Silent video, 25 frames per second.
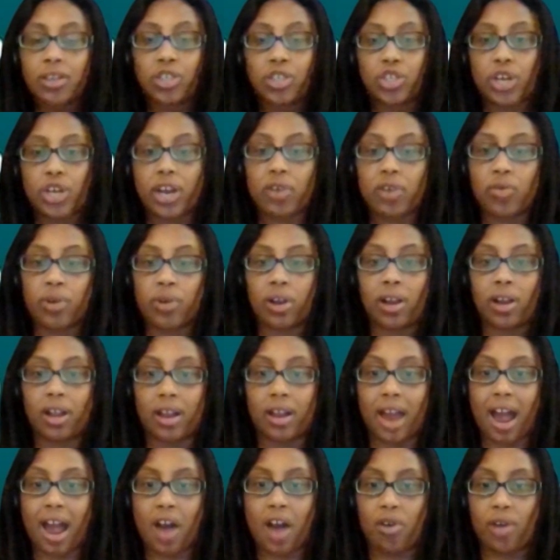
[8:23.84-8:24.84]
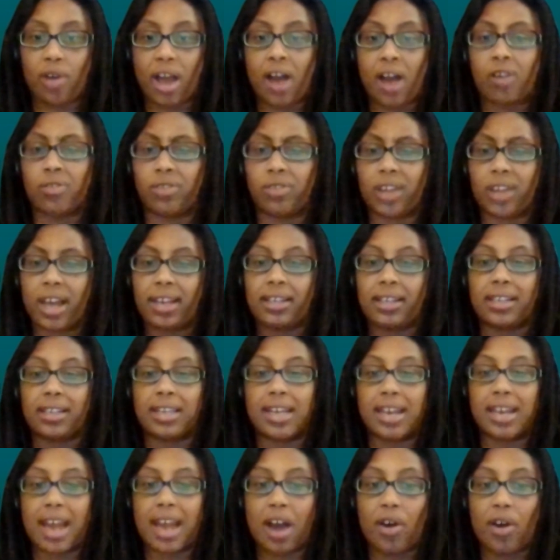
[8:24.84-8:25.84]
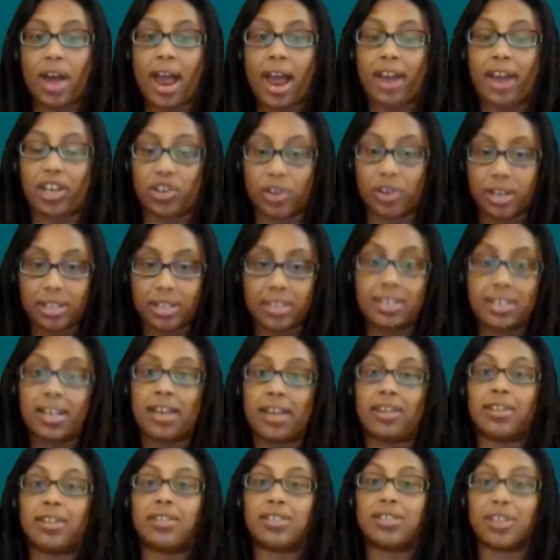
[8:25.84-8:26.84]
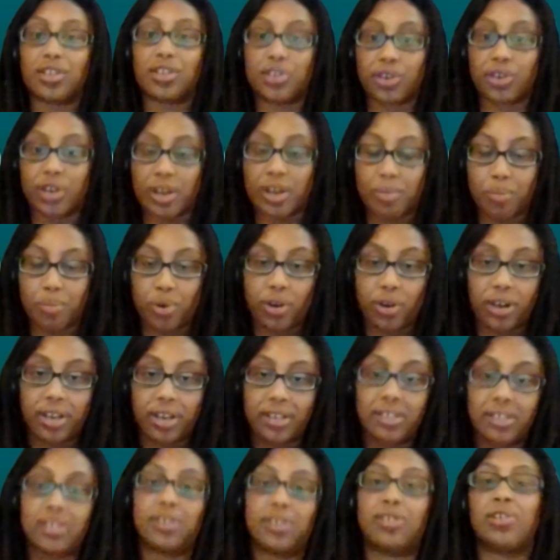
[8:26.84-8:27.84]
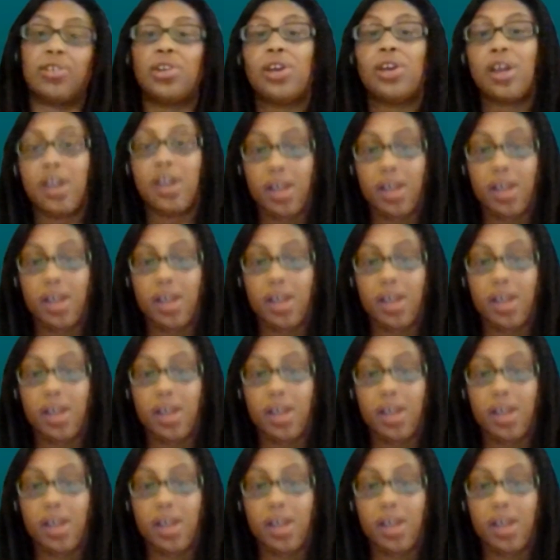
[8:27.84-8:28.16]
check what, uh, how how likely and how accurate the data is that you're inputting to